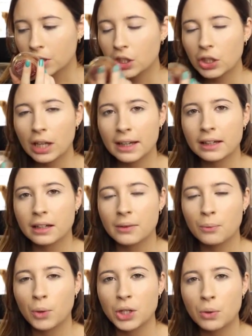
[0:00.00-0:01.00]
you know, like
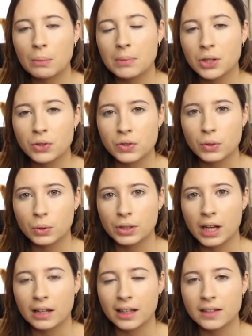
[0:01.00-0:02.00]
when you were in middle school
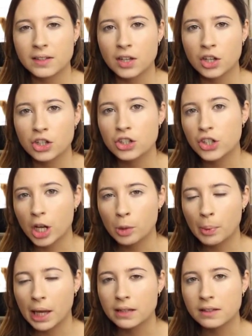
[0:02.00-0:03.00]
and you had like certain
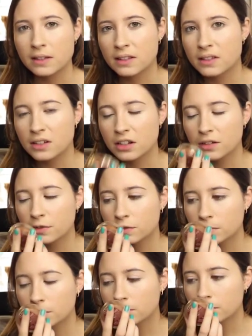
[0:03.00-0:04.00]
gel pens and
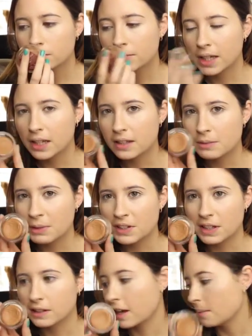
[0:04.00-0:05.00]
stuff? It
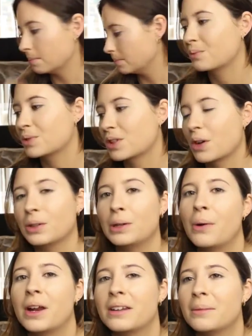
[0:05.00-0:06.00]
smells like them.
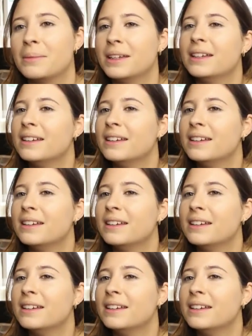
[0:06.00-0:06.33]
Totally random.